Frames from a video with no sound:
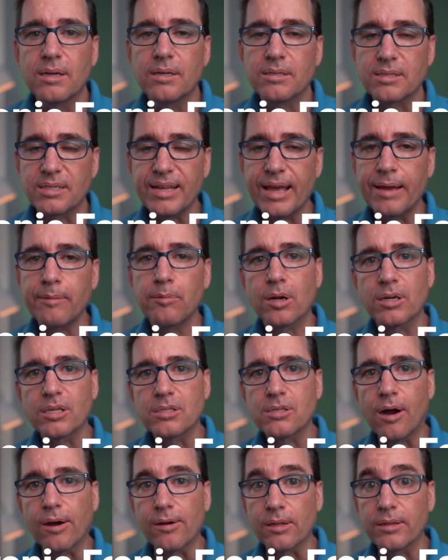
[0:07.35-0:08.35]
Today we're going to
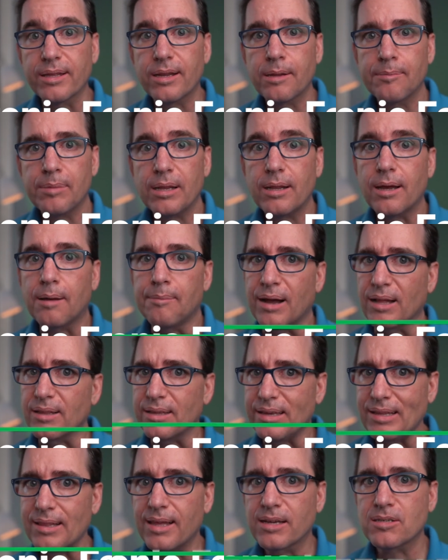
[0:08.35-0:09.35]
talk a little bit about
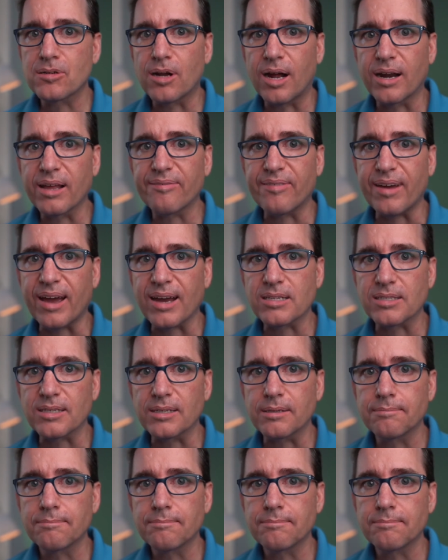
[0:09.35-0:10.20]
electronic faxing.